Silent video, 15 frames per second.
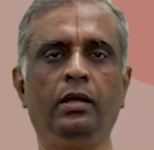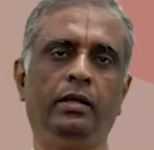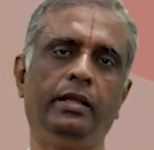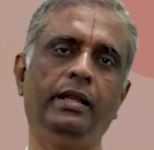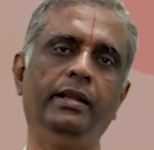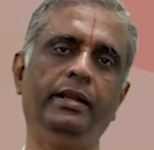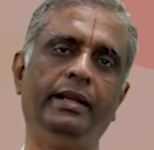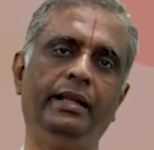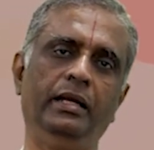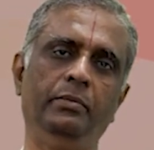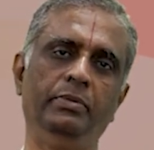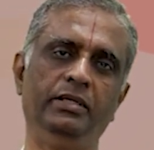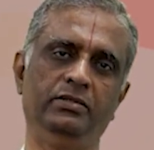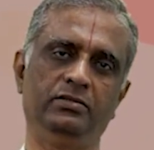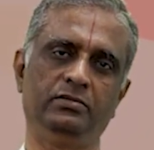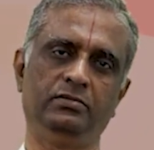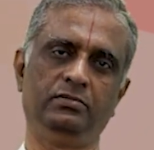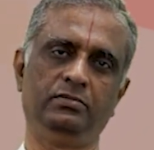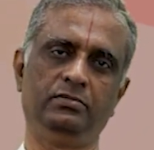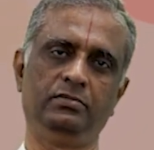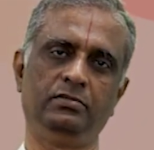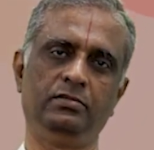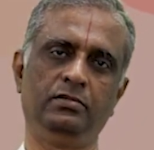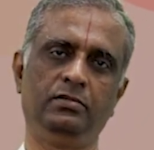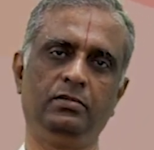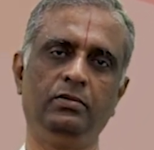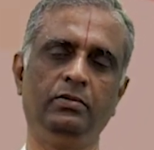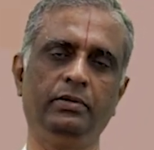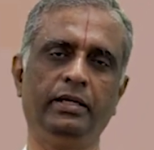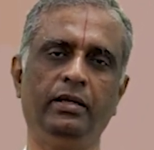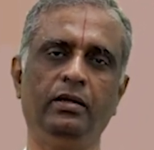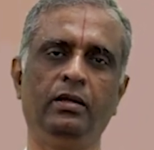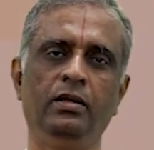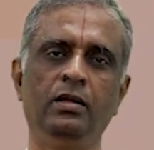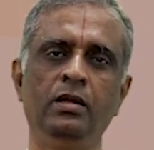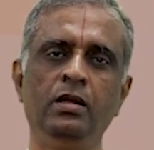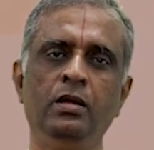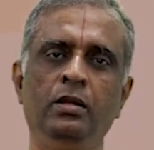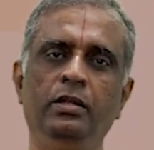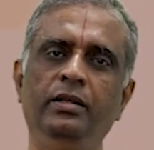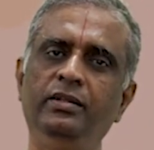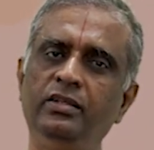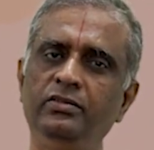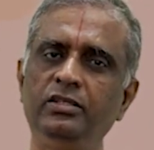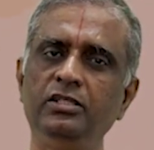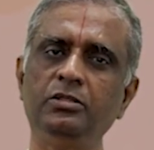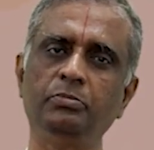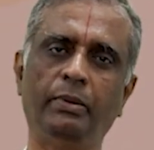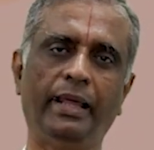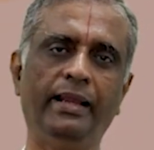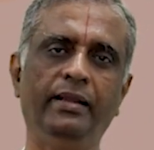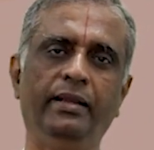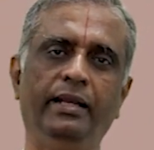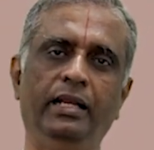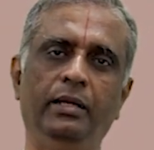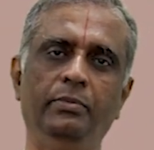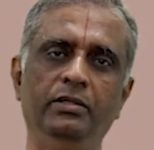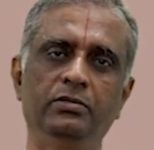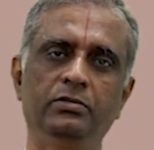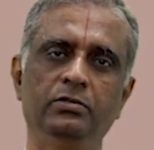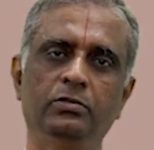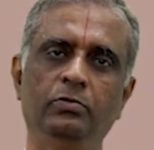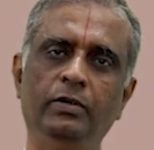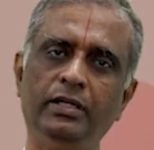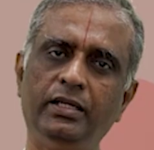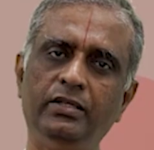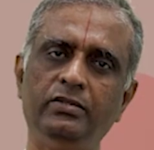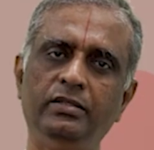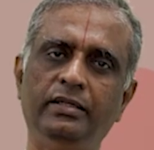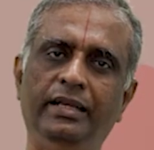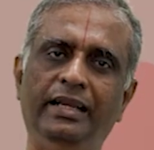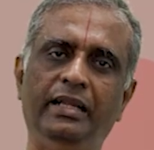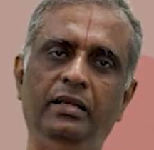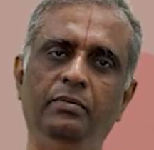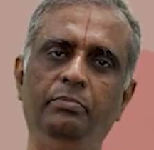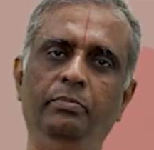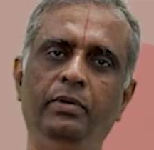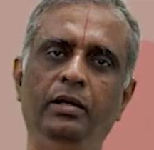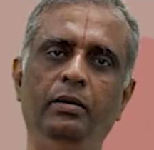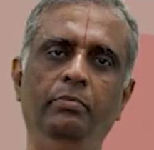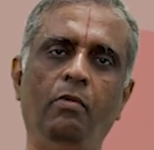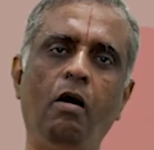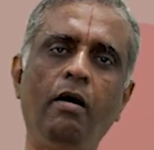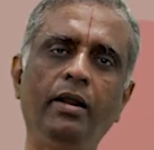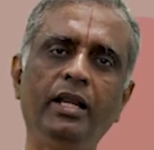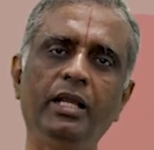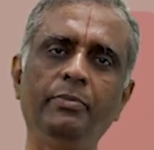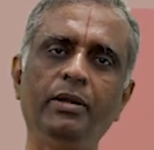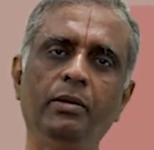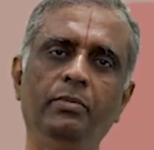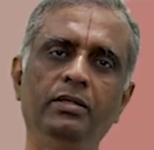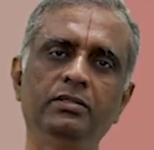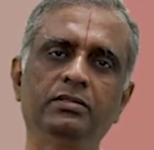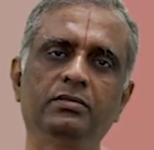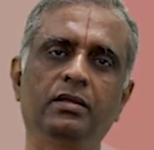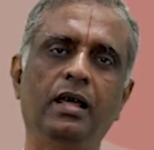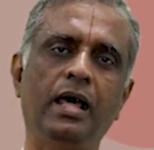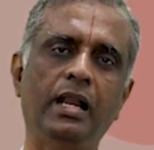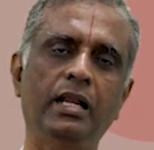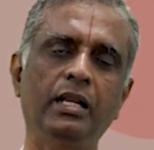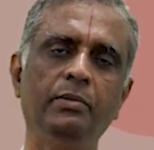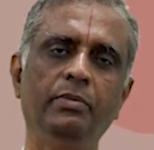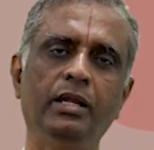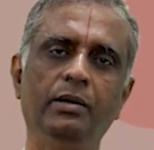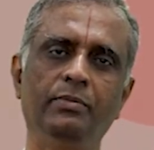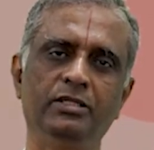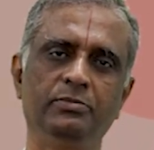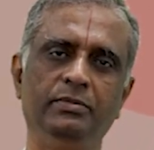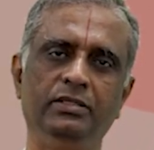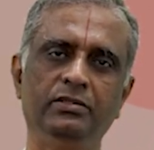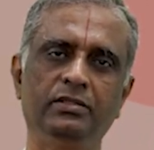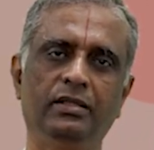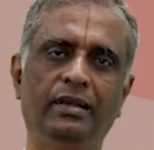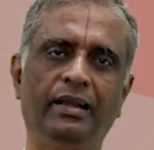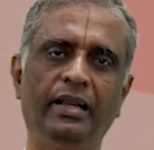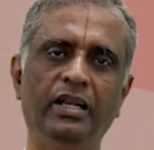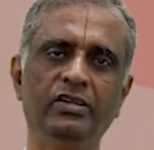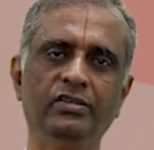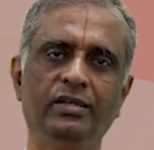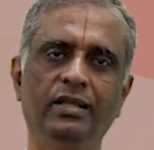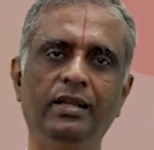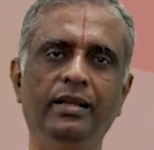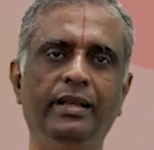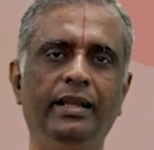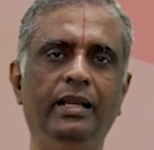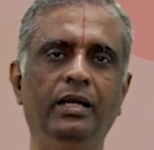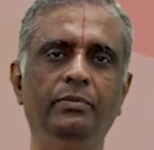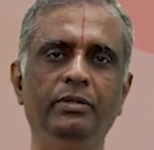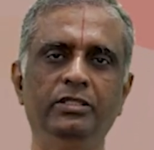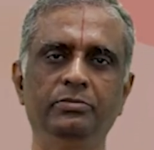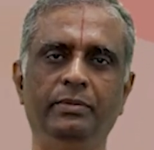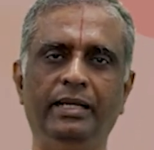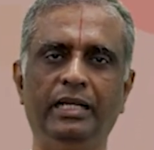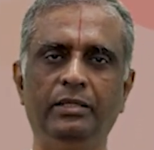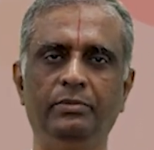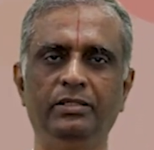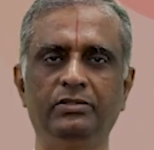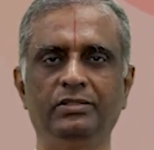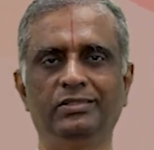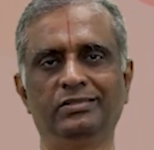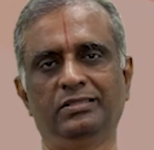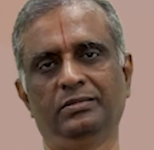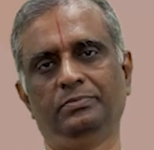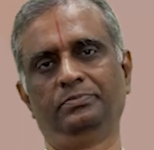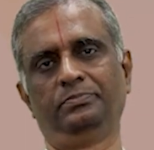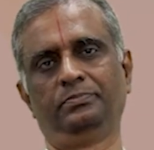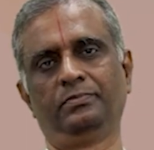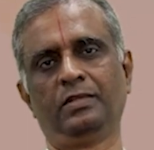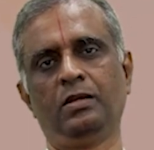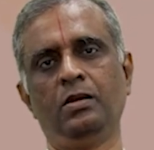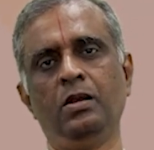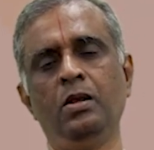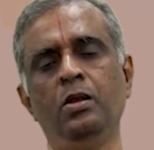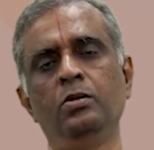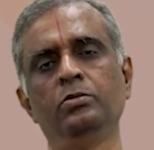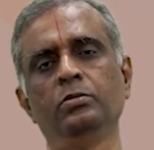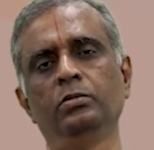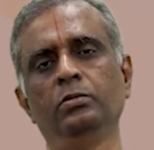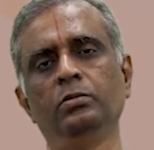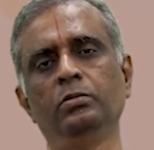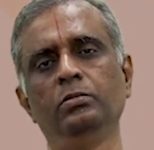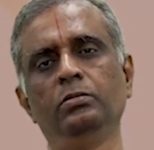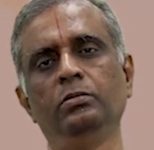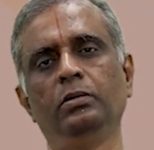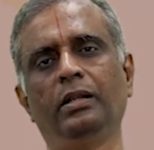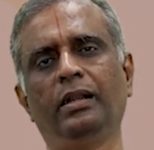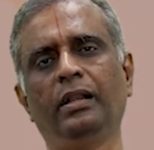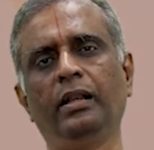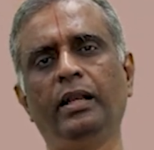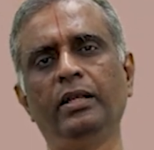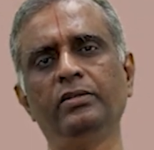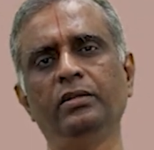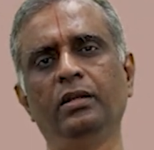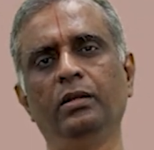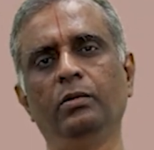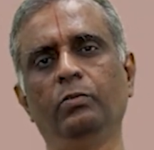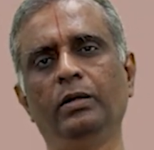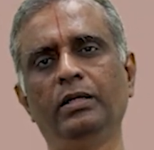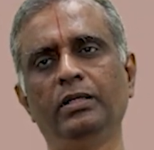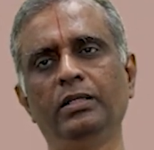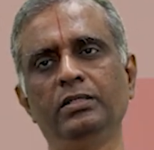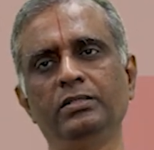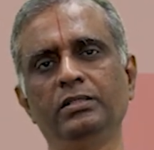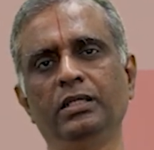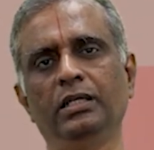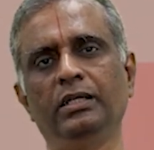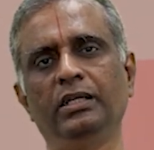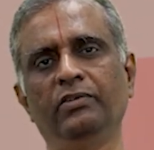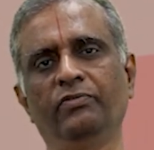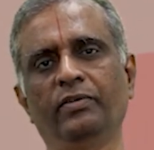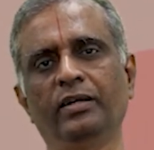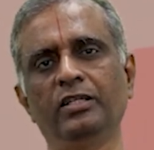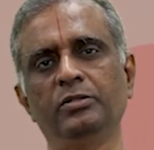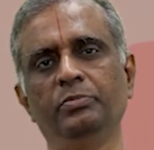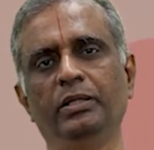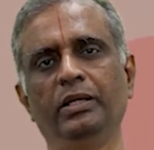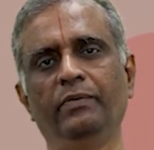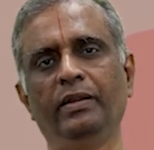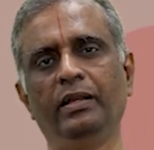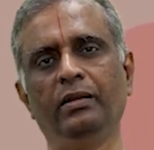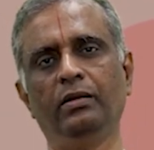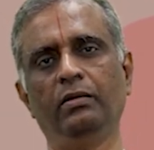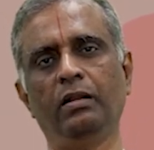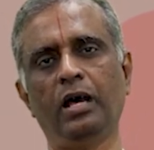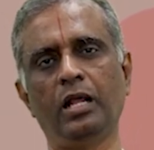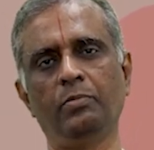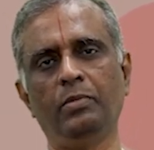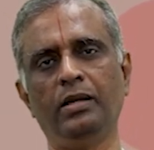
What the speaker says: a database. Okay, this is plain database. What is a RDBMS? RDBMS means Relational Database Management System. So relational, what is the difference between normal